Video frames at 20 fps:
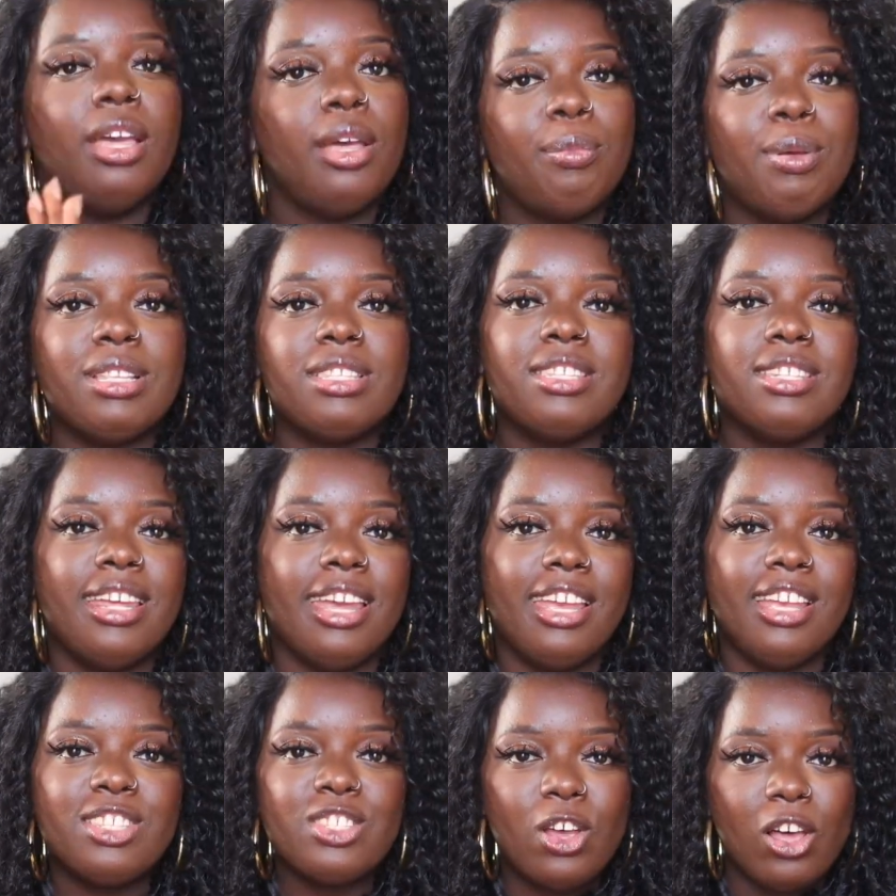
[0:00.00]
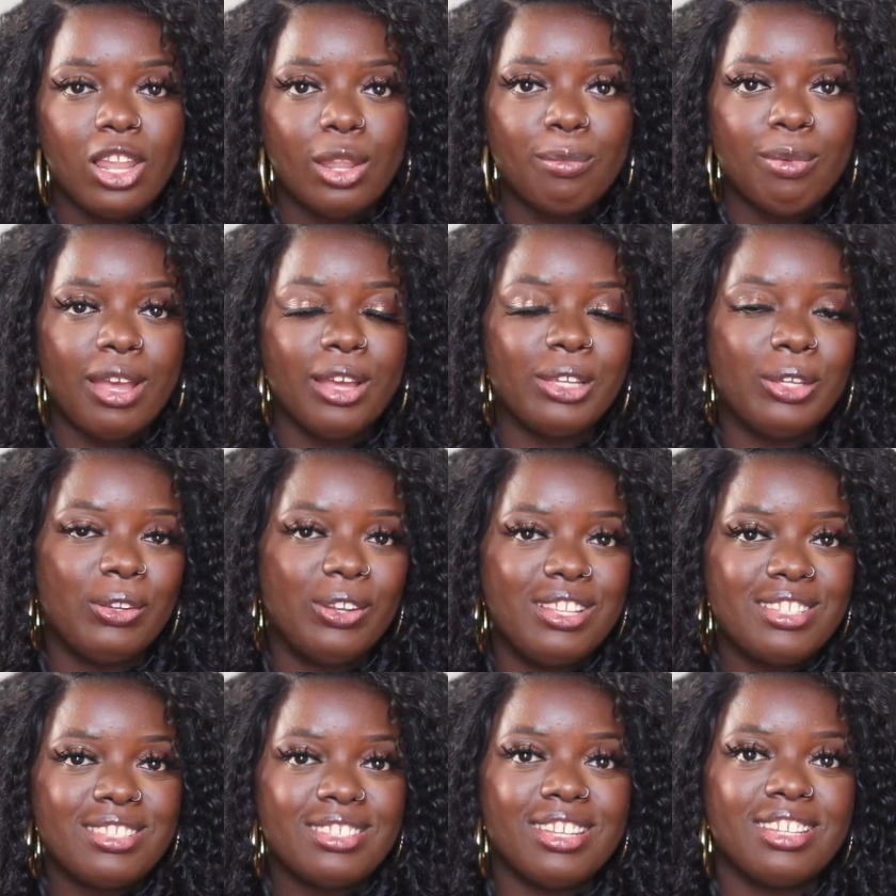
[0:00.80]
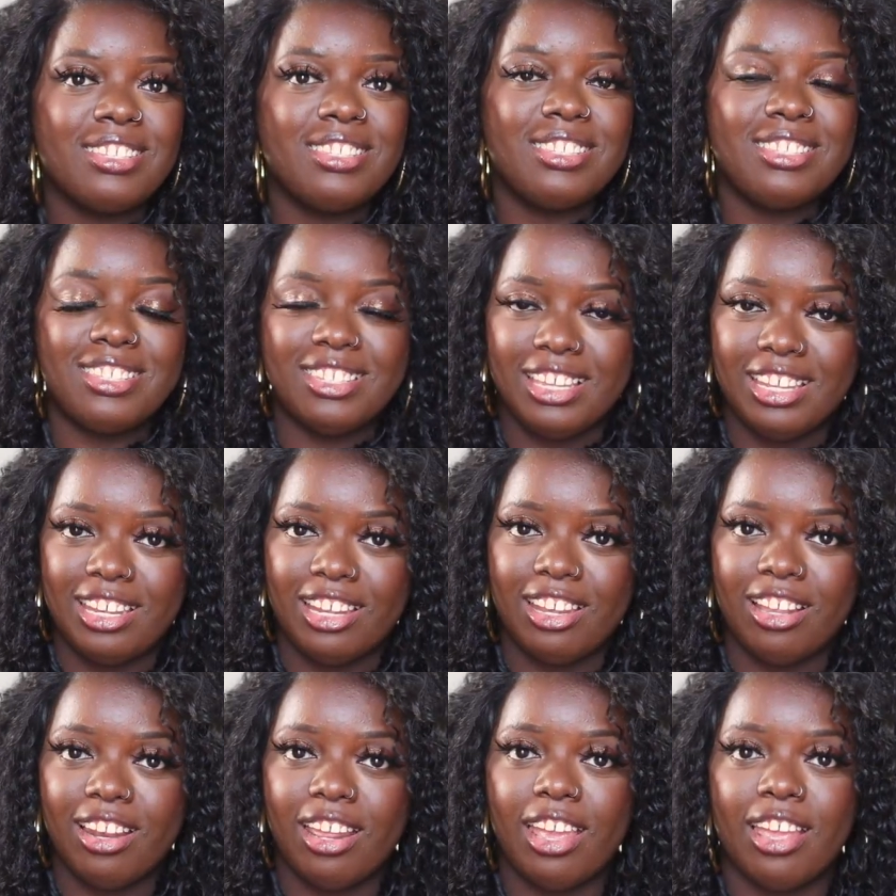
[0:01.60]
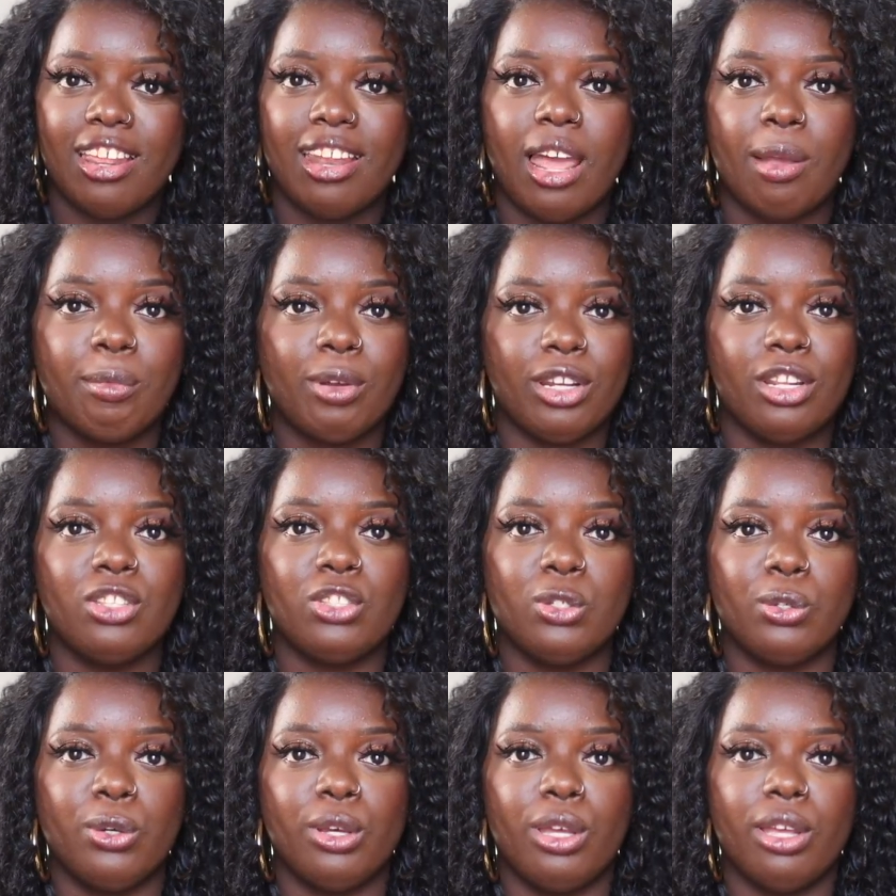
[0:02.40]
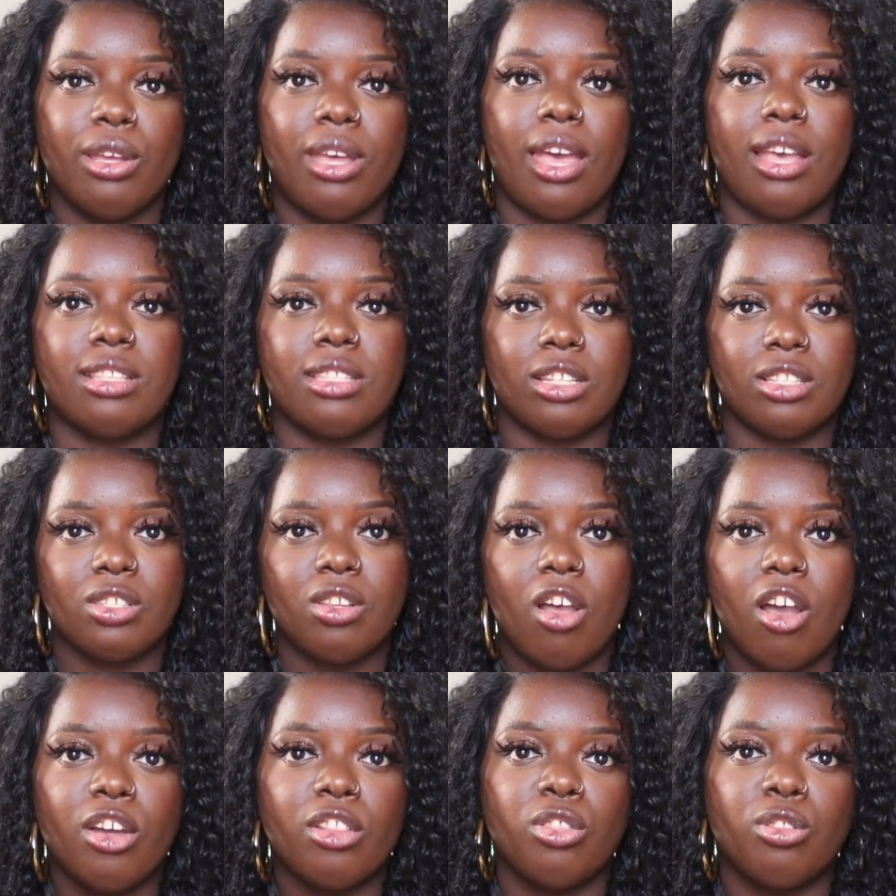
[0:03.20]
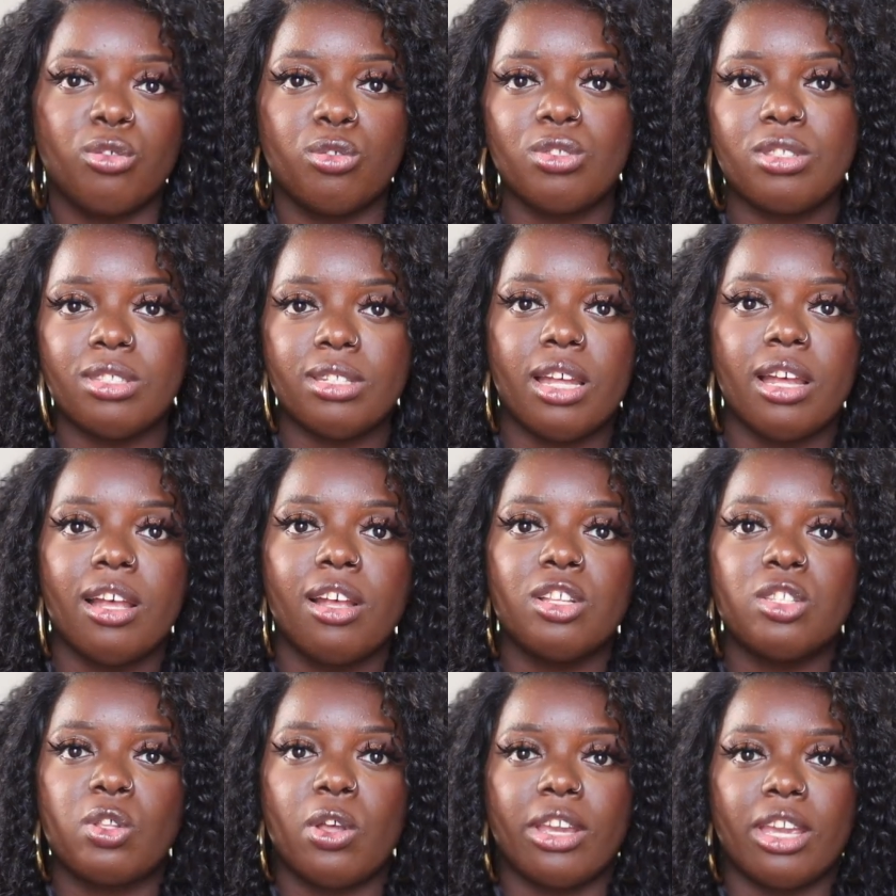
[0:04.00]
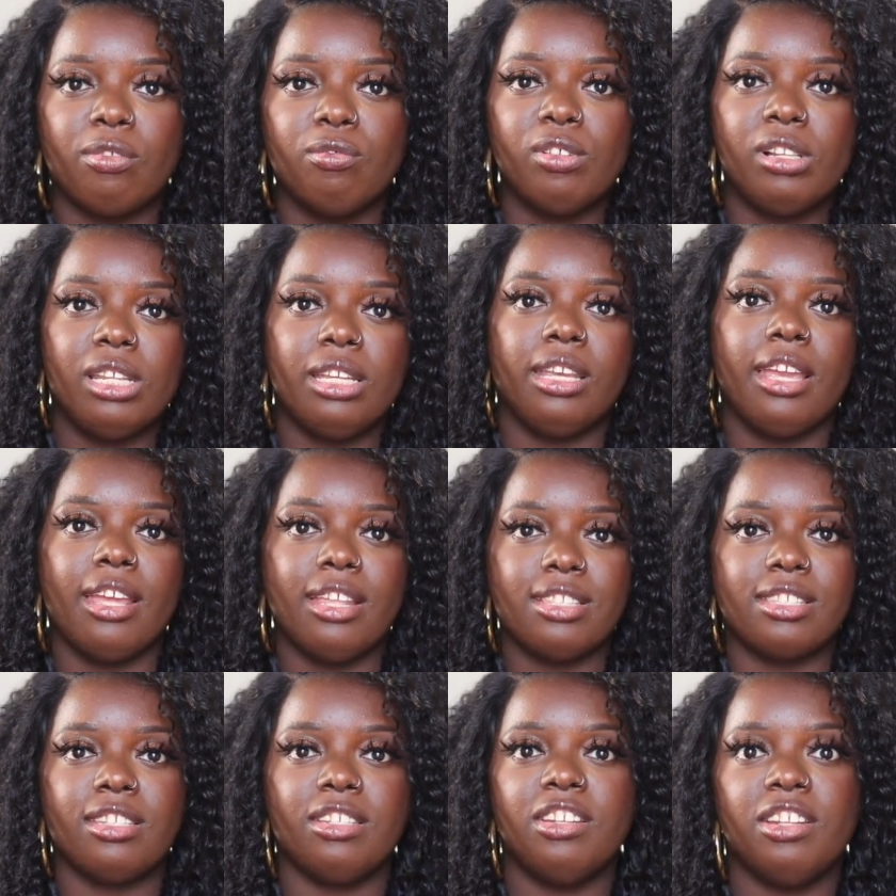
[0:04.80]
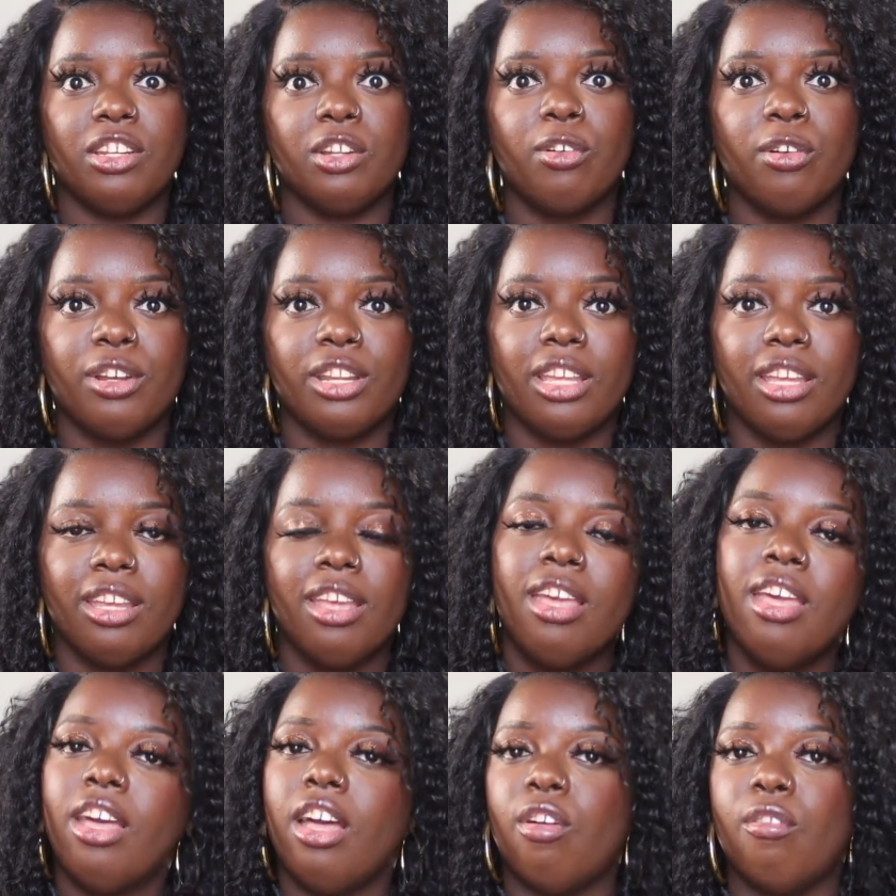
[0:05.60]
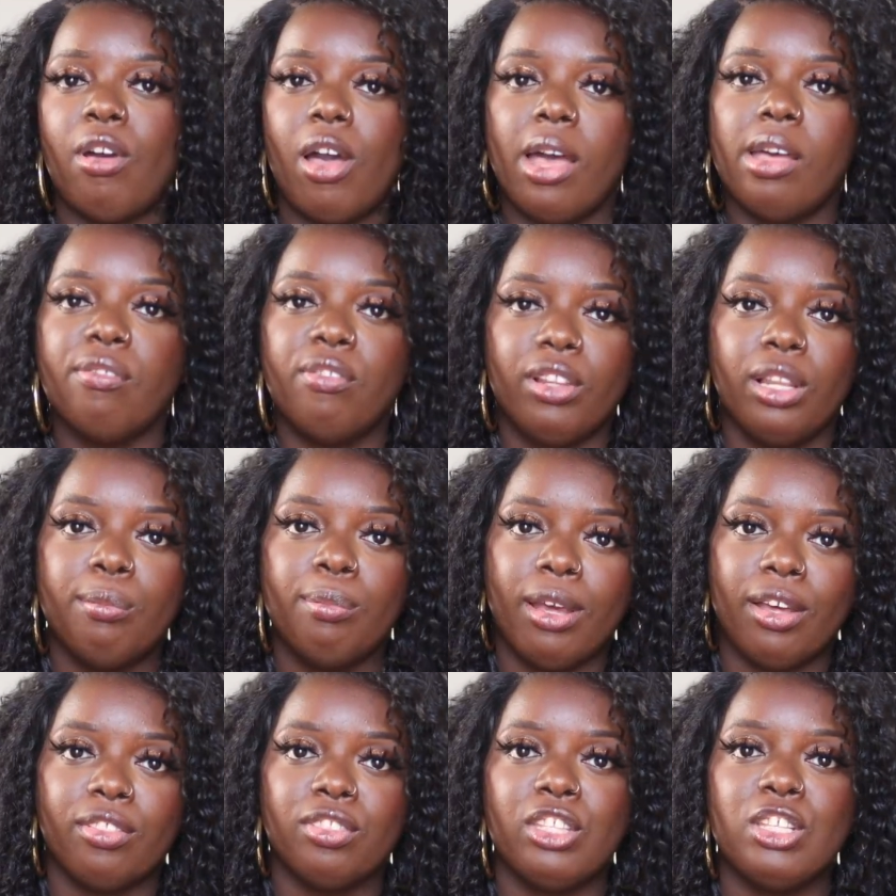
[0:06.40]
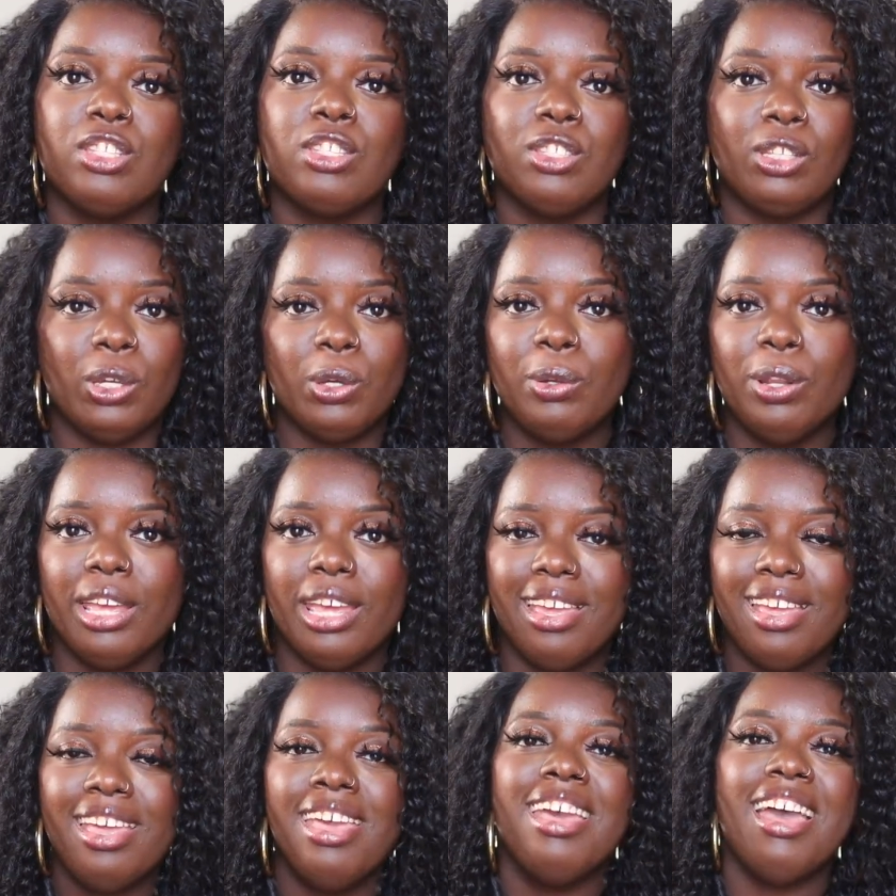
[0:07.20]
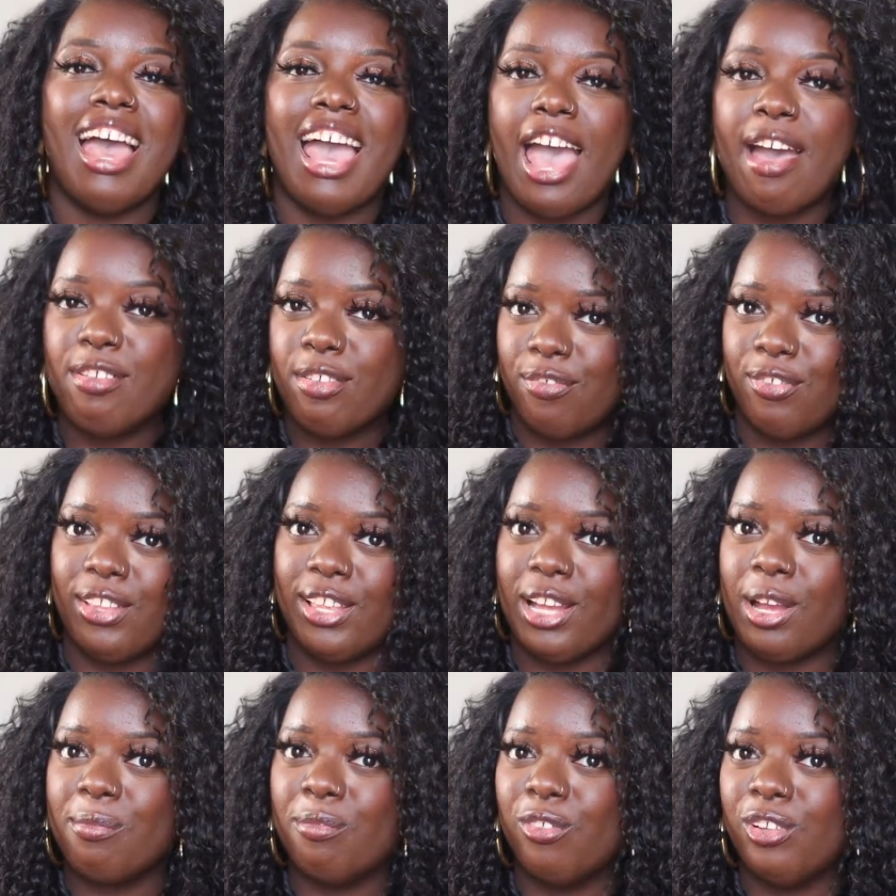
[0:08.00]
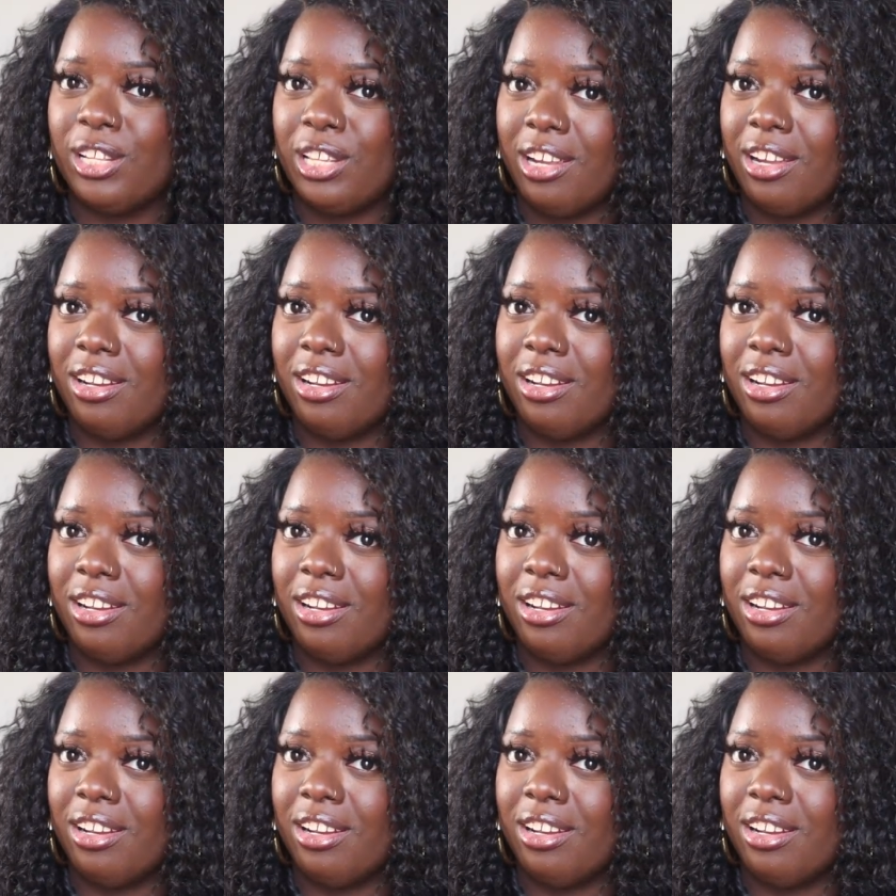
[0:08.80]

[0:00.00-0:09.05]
But today is all about Unit 16 and I'm gonna do it as a talk through style so I can really get into nitty gritty of how I feel about this unit. I have a feeling I'm really